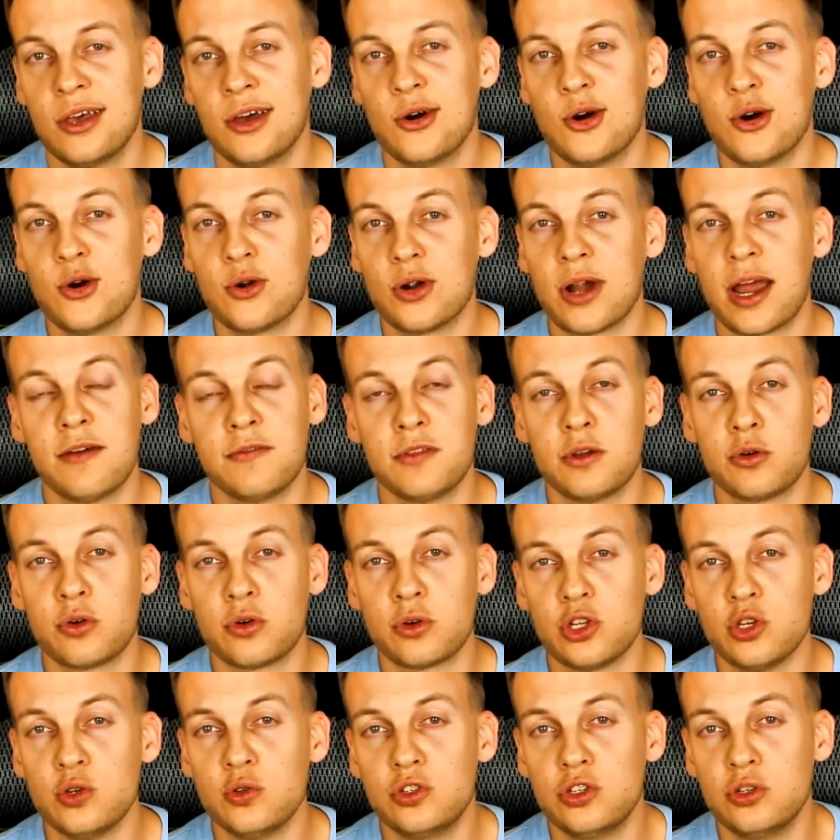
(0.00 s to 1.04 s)
or have their own
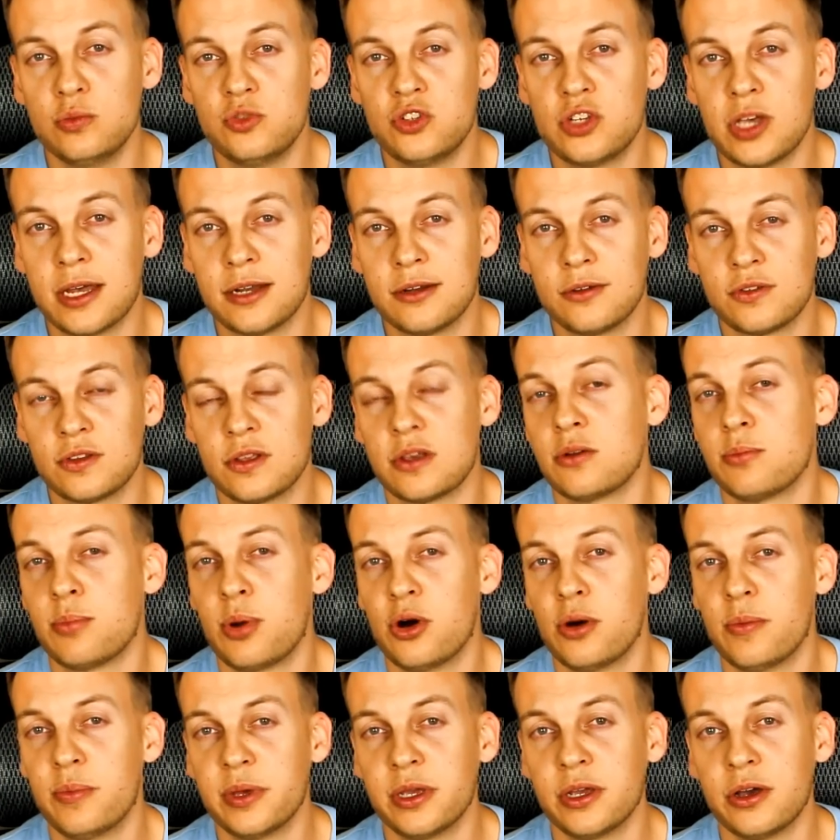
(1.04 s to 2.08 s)
YouTube channels that are
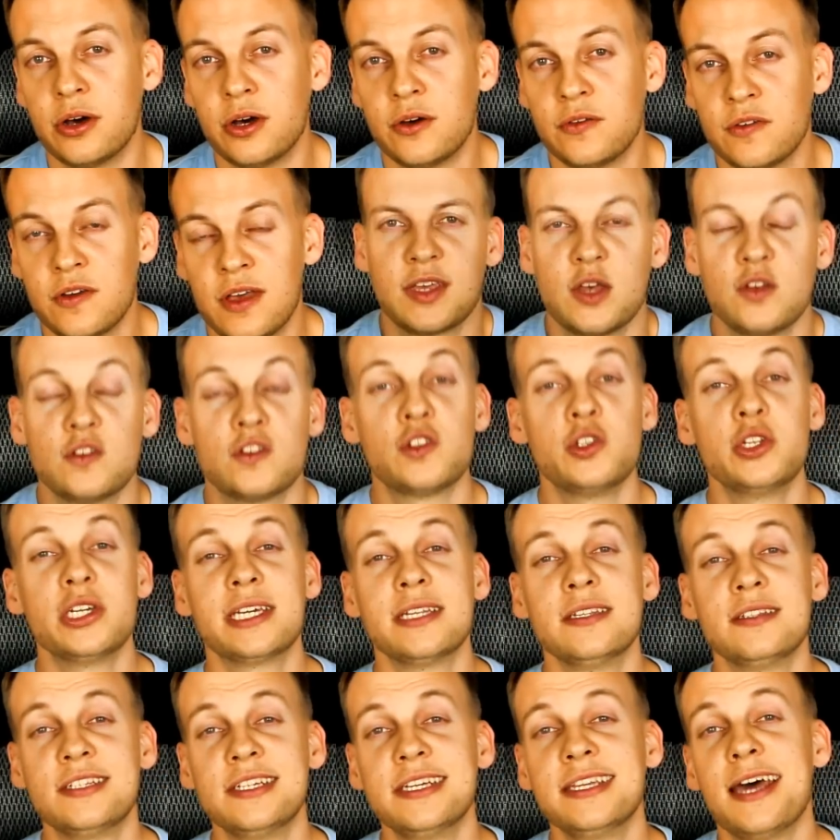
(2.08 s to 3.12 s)
popping off. So you
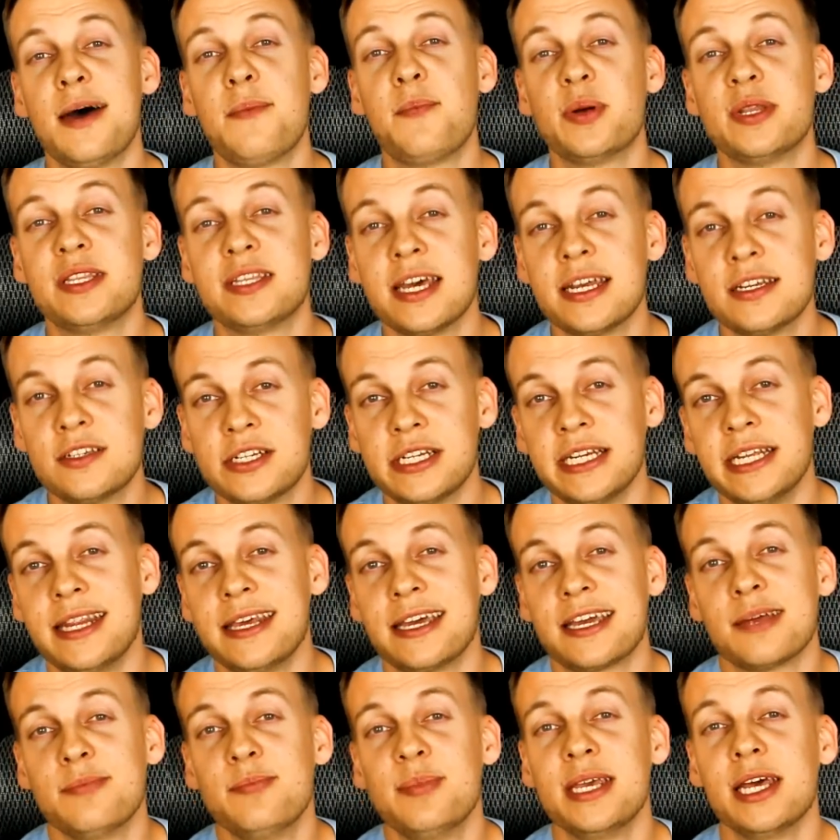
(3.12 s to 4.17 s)
can see that potentially there
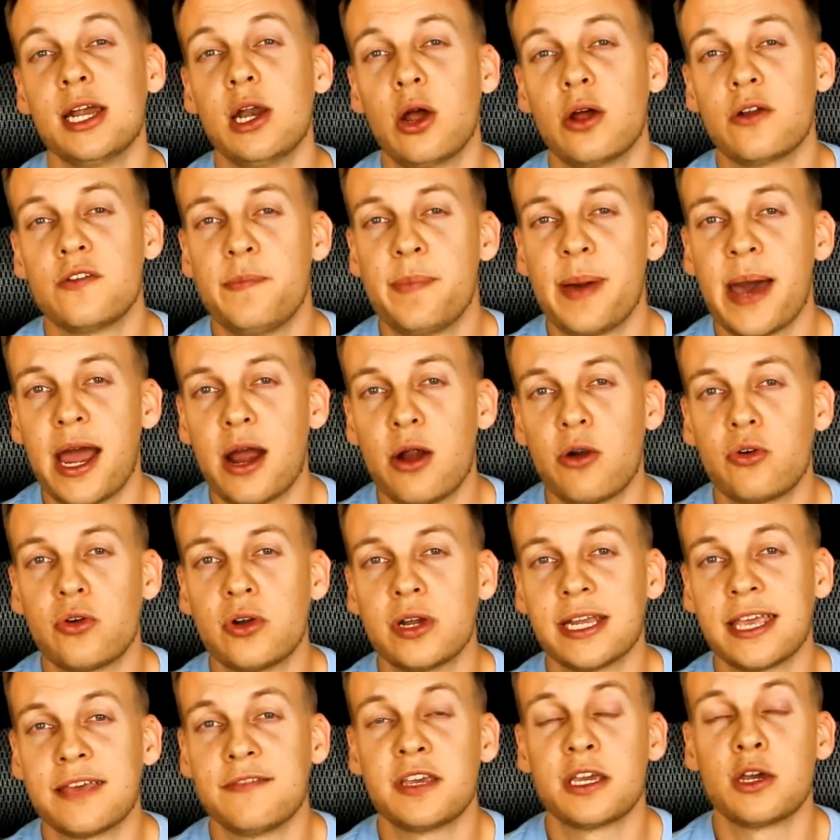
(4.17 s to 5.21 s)
can be a lot of power
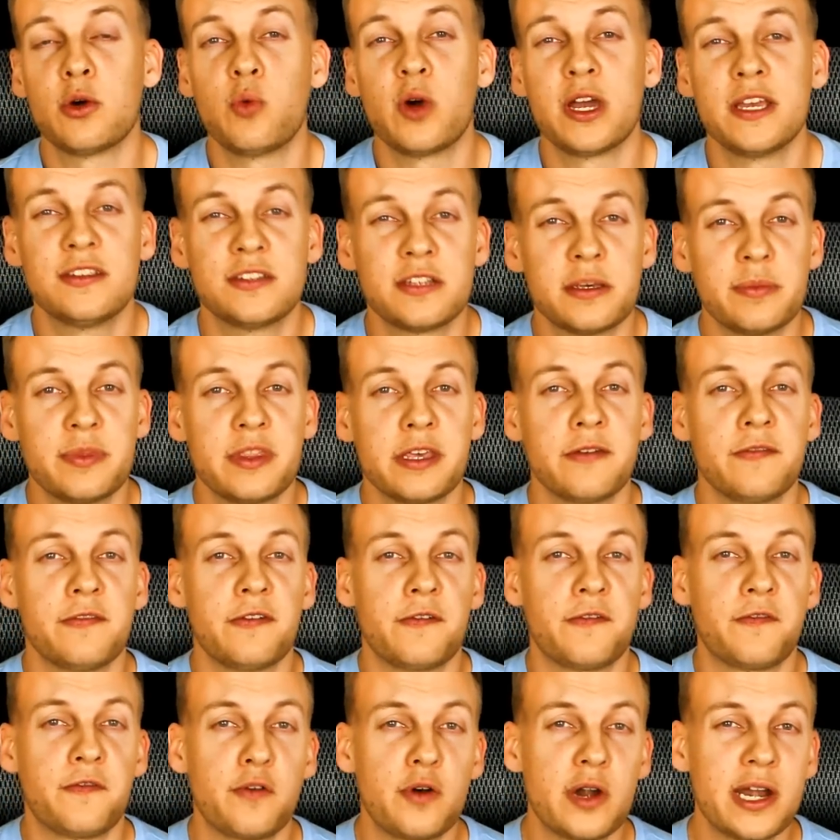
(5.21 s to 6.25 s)
in giving away something for
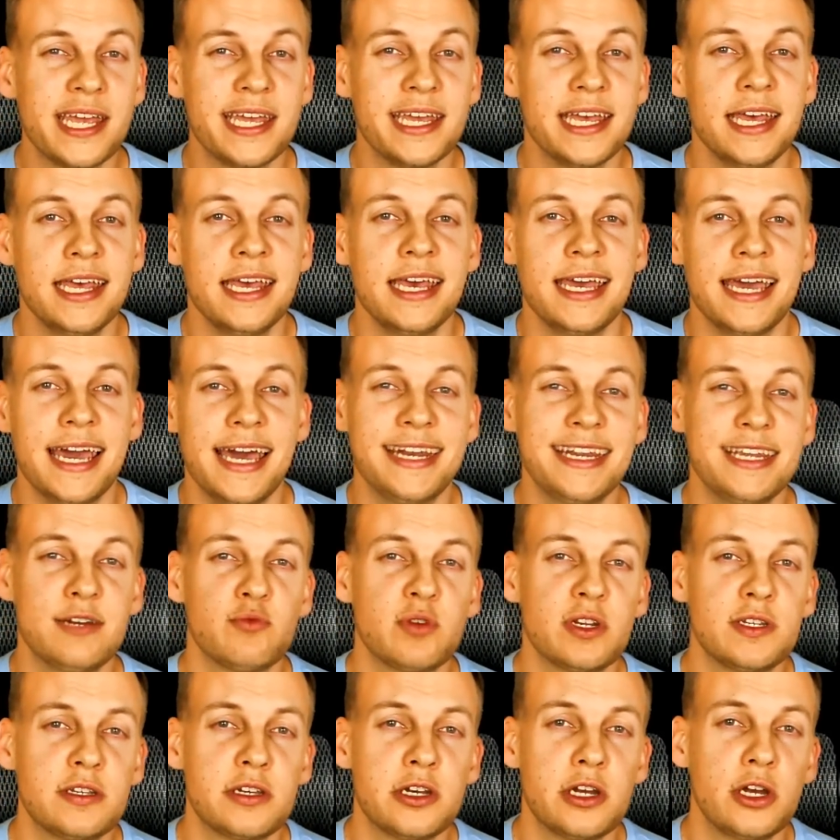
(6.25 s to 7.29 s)
free, and in
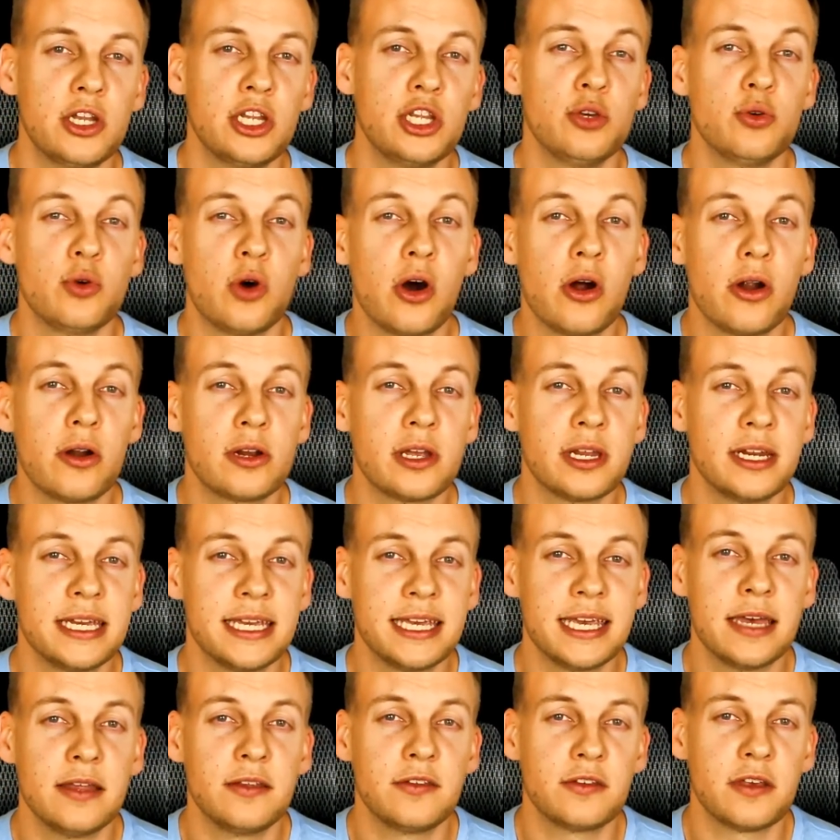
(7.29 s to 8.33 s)
return you are going to
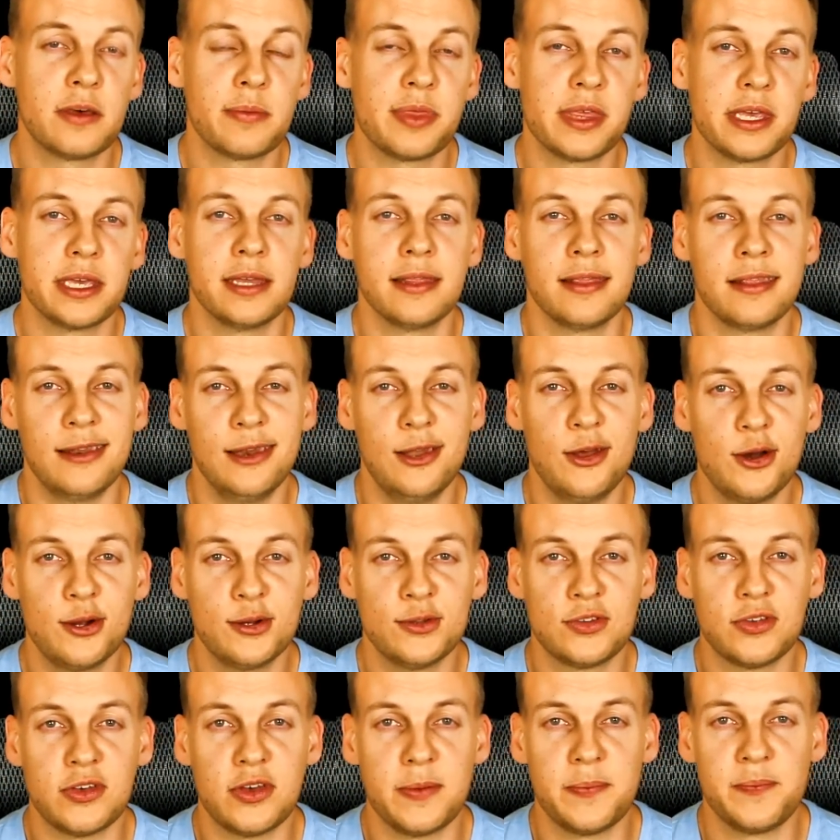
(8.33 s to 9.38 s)
get something in the long
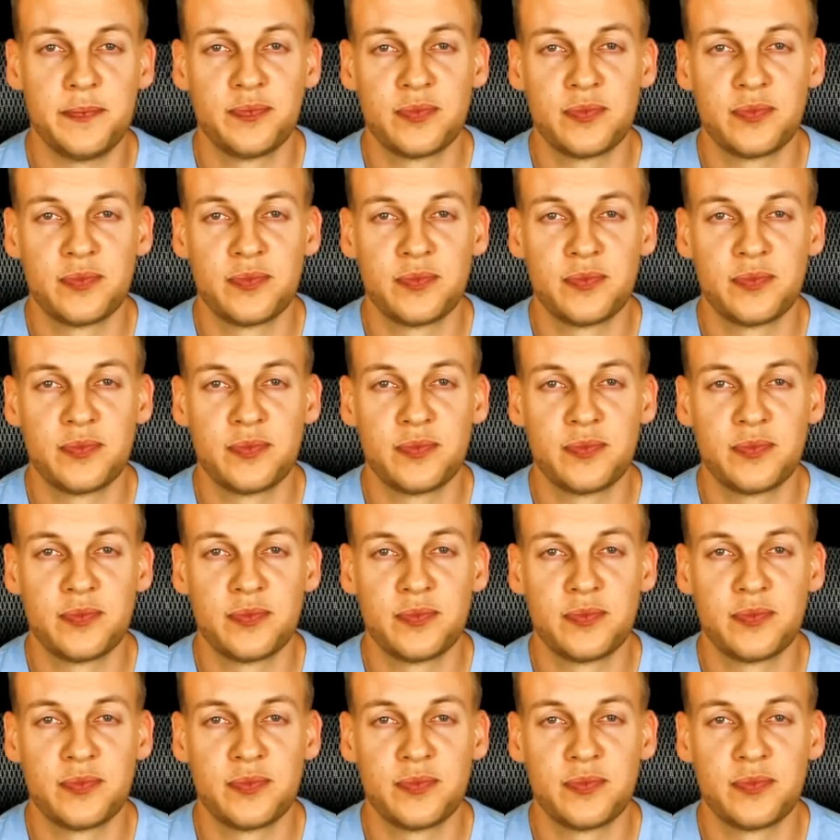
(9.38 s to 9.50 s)
term.